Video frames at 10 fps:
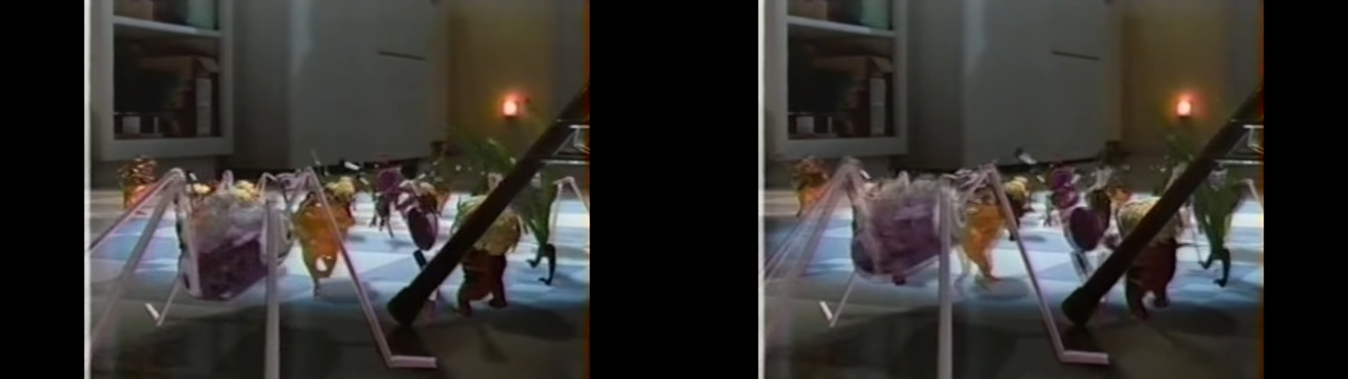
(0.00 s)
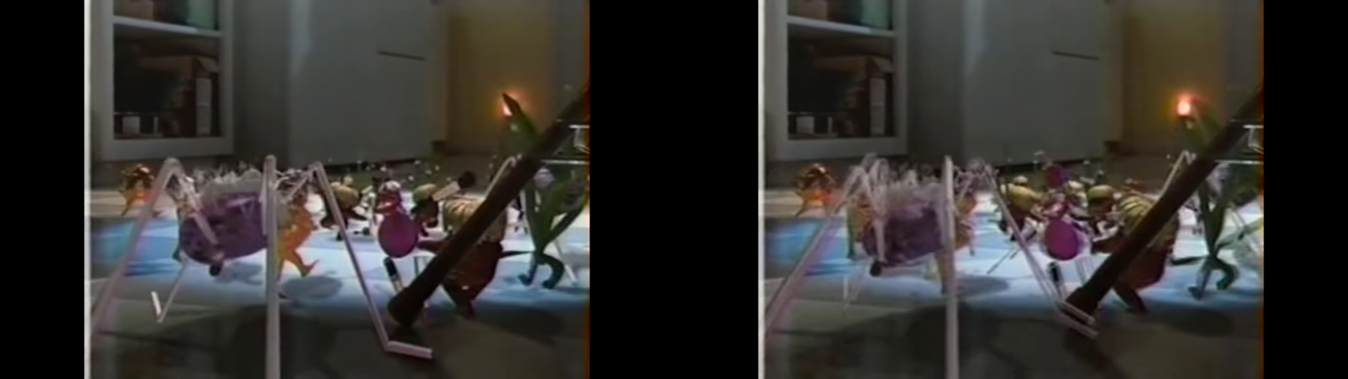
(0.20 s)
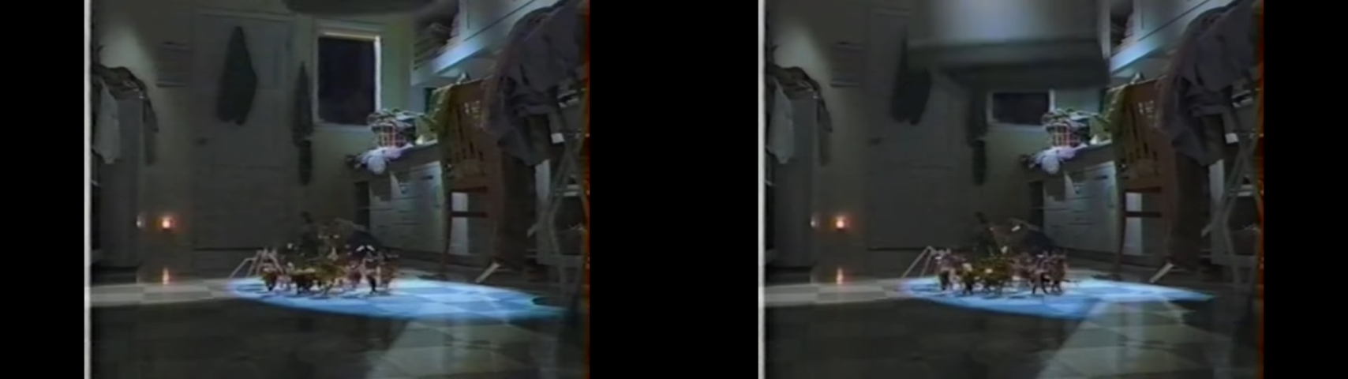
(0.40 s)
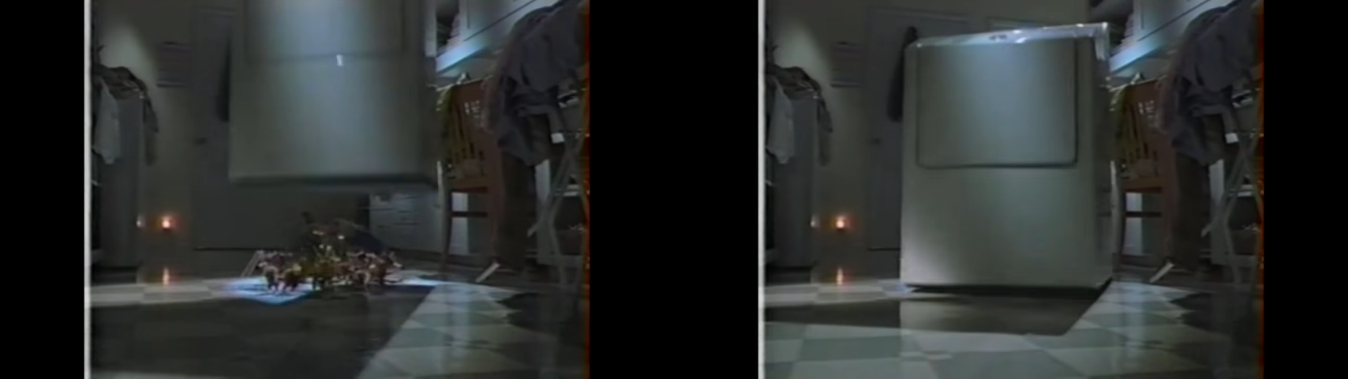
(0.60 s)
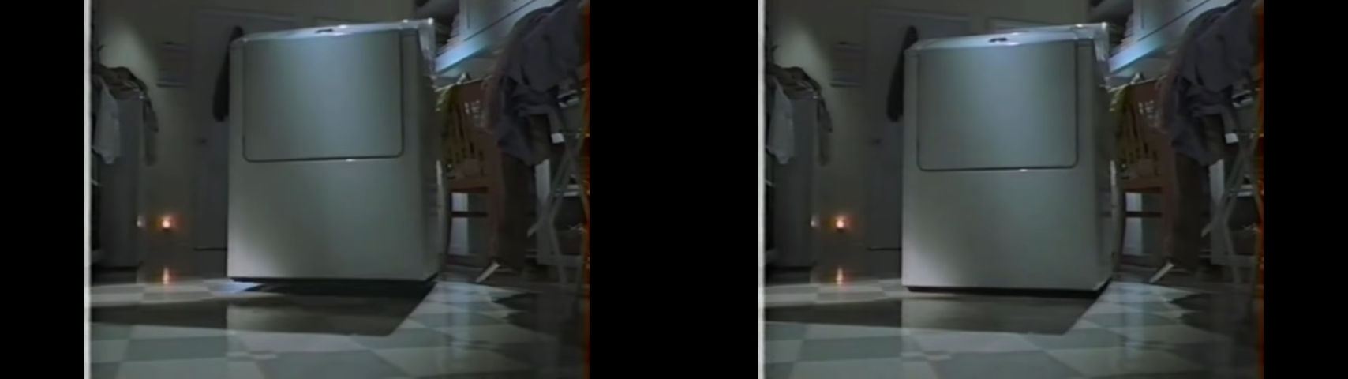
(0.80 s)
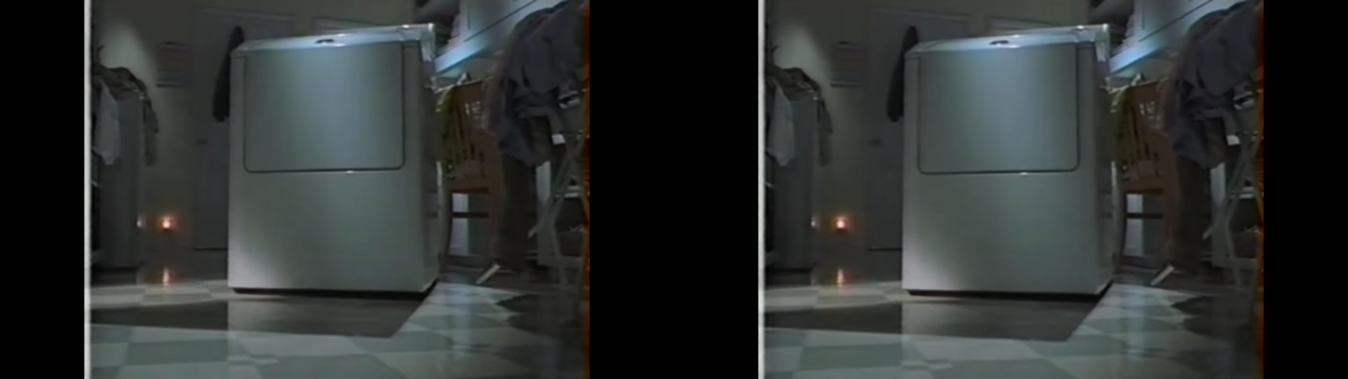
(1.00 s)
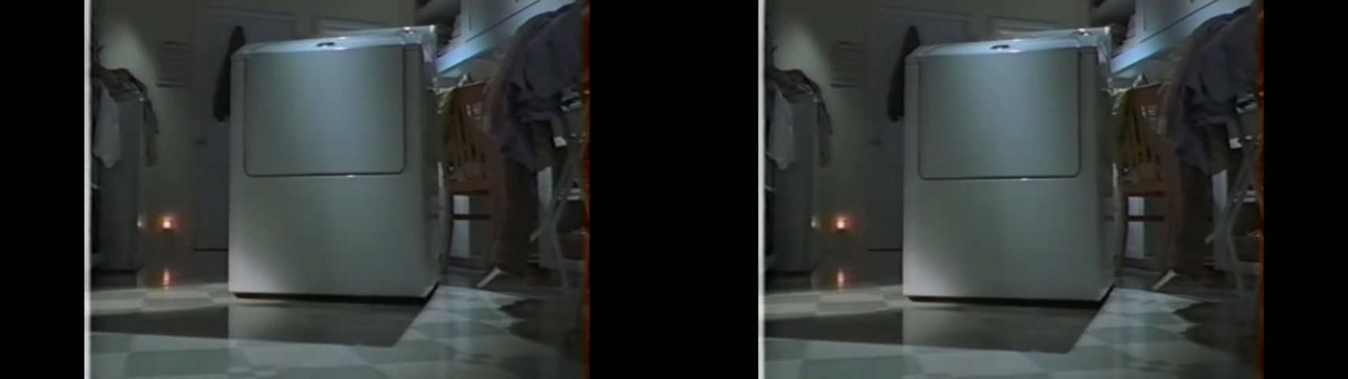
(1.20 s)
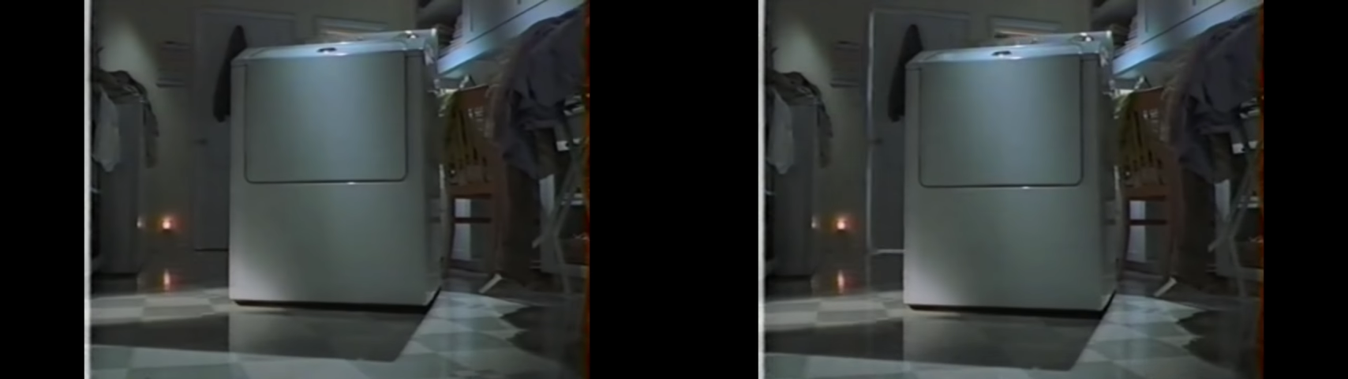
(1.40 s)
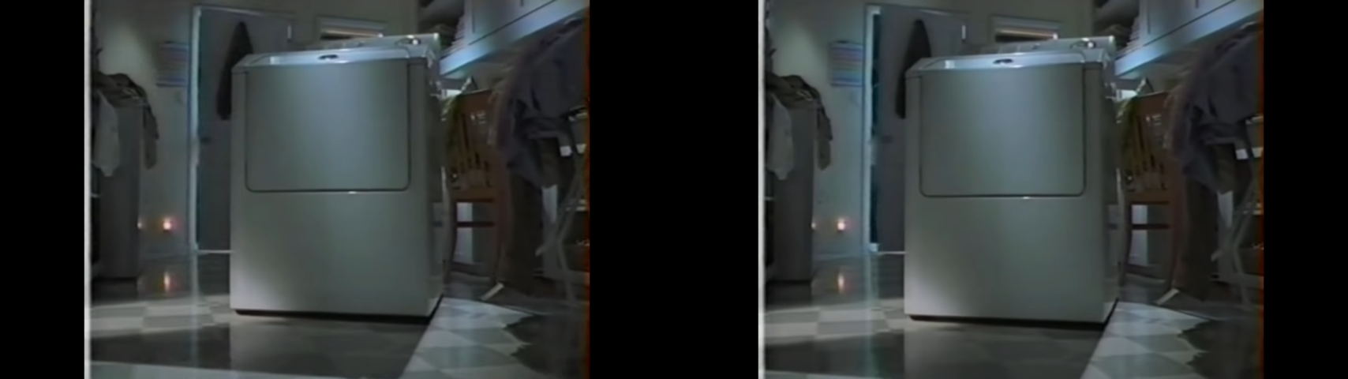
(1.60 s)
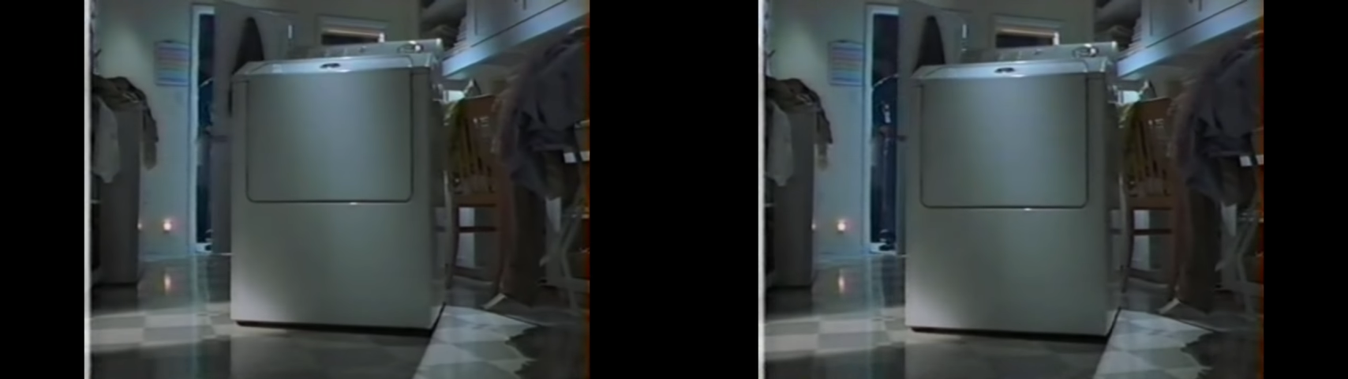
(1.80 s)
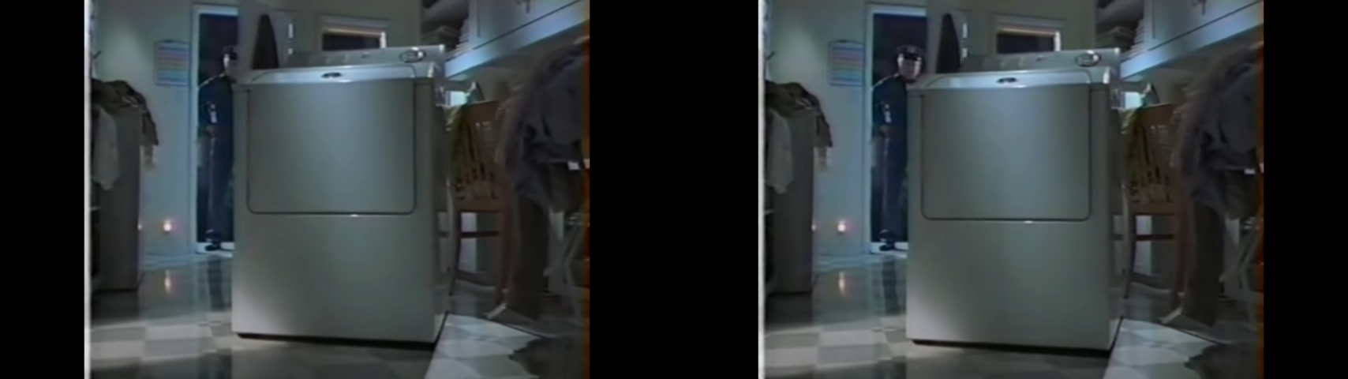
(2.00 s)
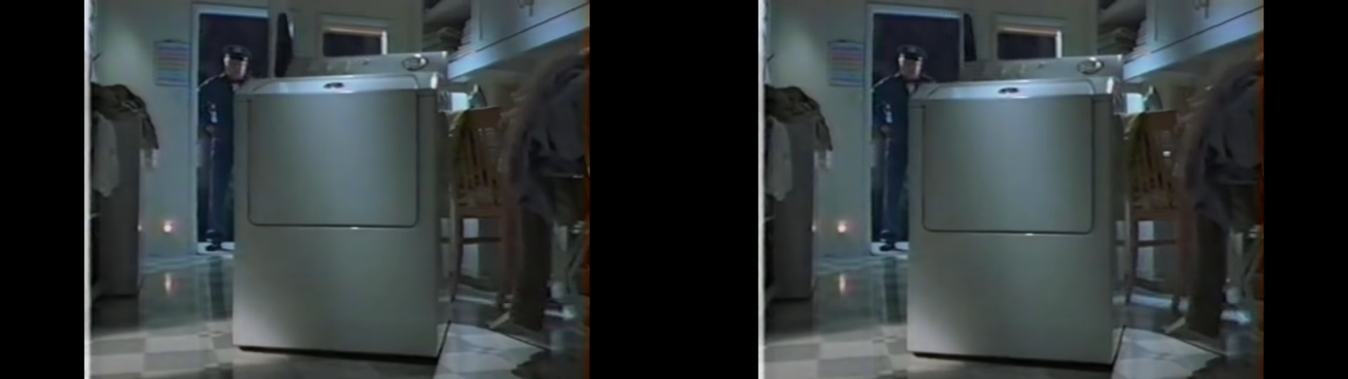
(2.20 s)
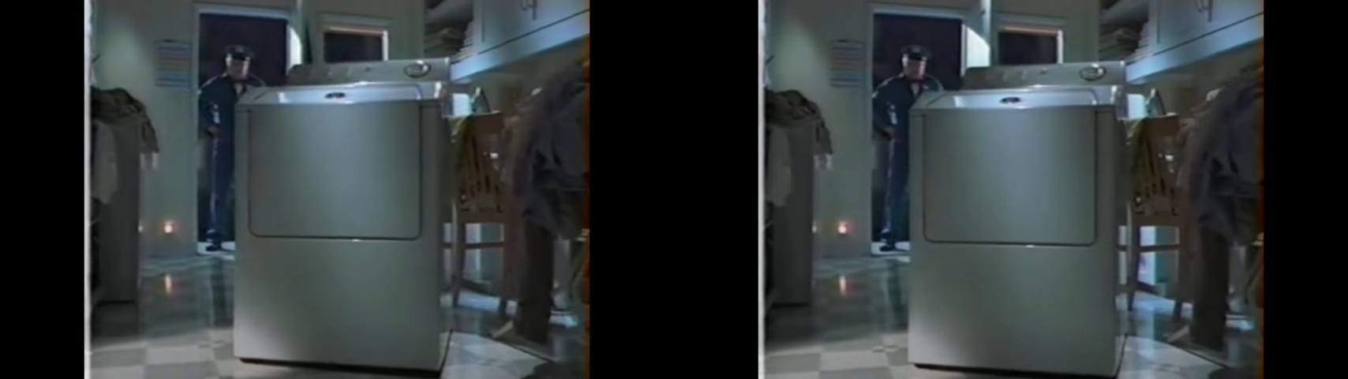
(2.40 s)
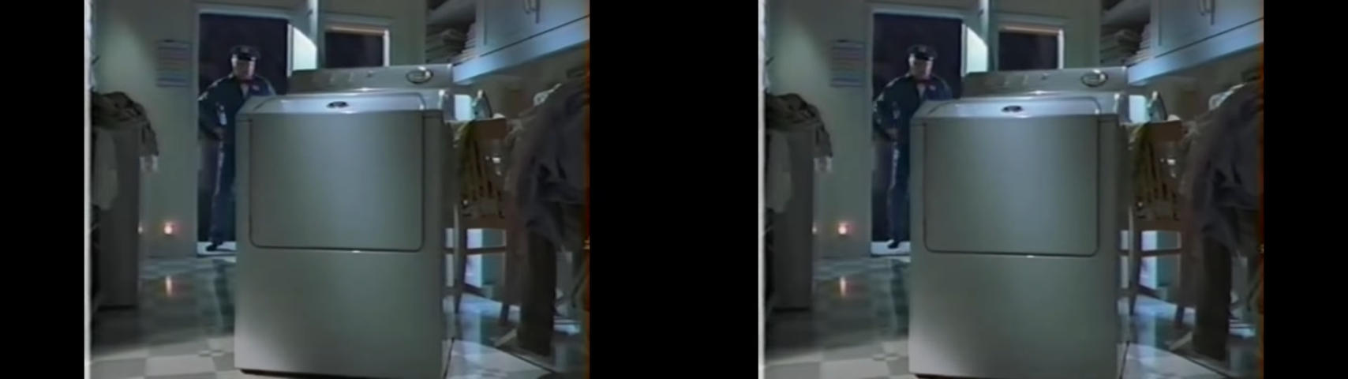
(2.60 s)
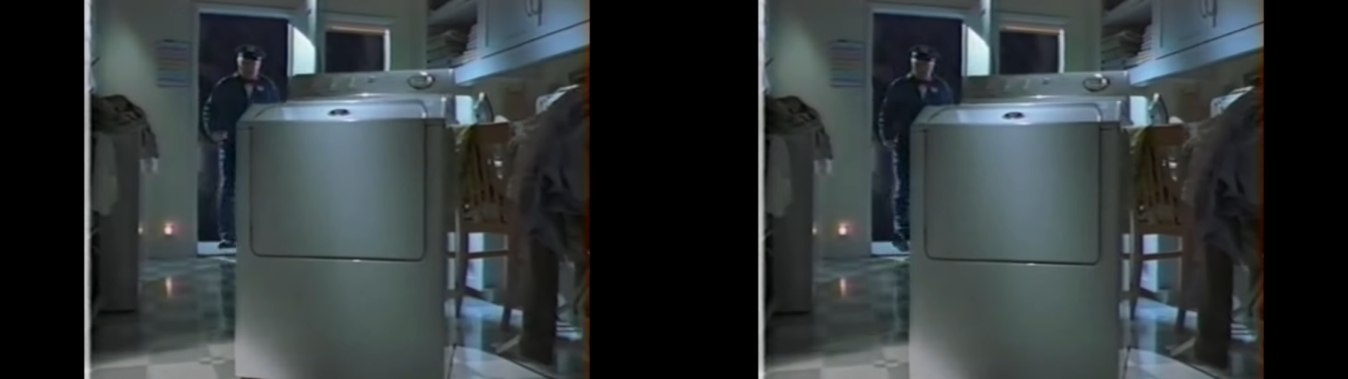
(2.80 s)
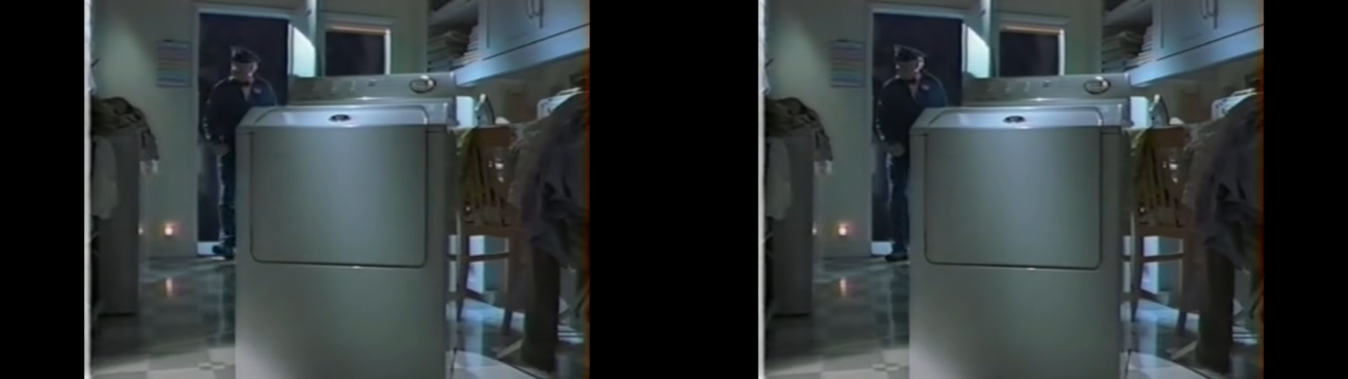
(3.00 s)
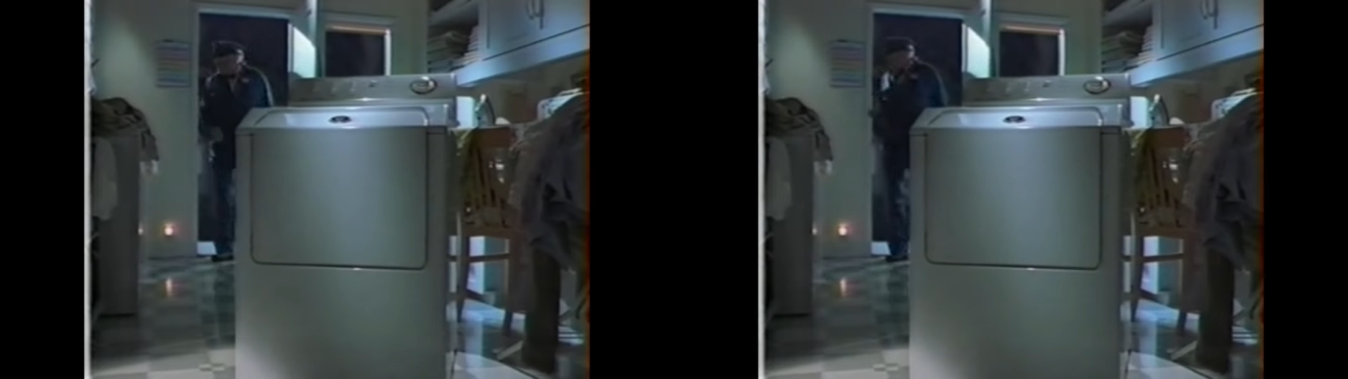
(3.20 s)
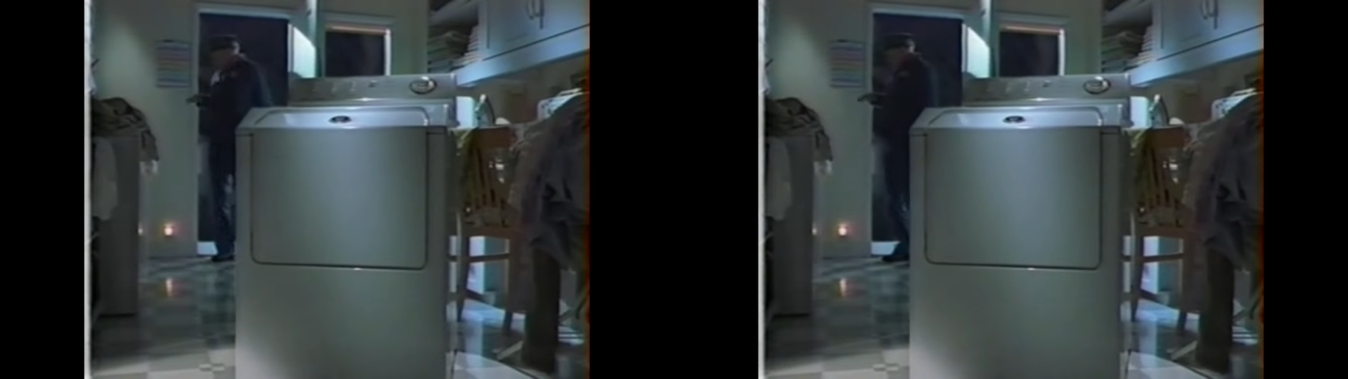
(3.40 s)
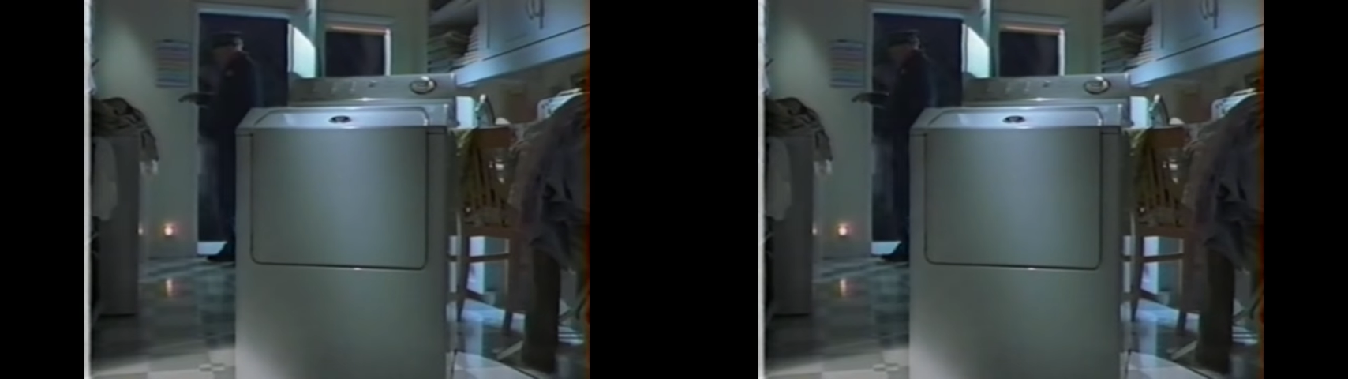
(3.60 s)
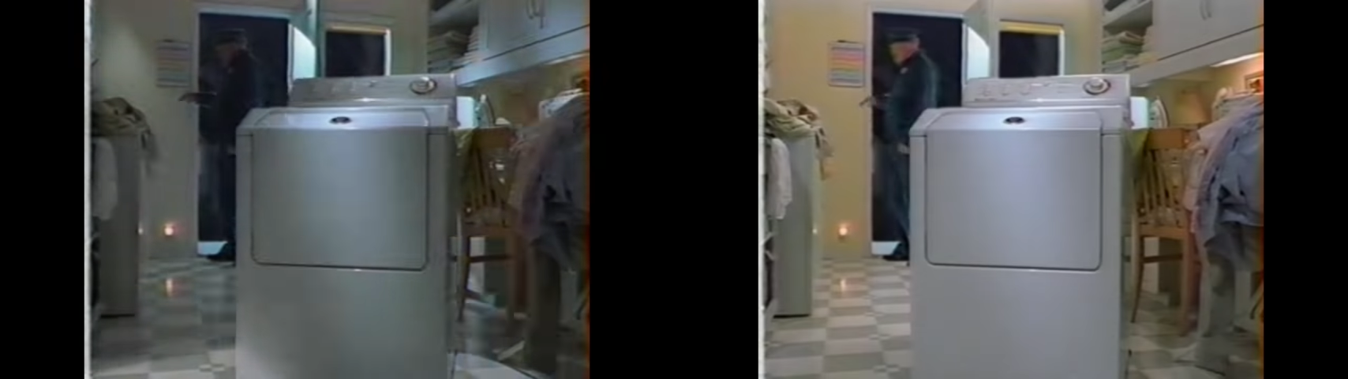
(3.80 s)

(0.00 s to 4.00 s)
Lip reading: [unreadable: no face in view]